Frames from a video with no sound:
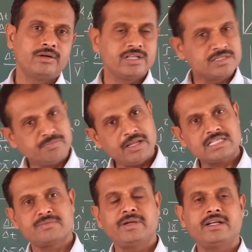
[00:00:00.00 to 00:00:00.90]

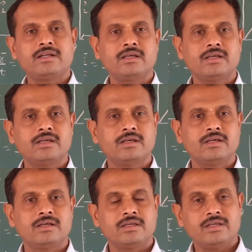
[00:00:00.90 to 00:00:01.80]
displacement
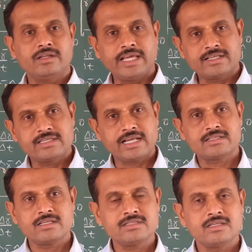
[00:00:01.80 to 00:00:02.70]
in x
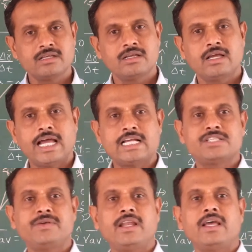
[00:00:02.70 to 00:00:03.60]
axis as
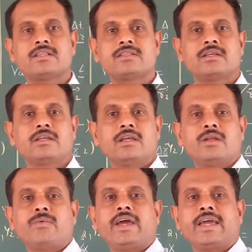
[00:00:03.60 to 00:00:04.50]
well as
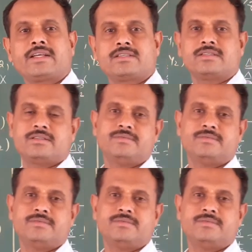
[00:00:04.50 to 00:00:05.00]
in y axis.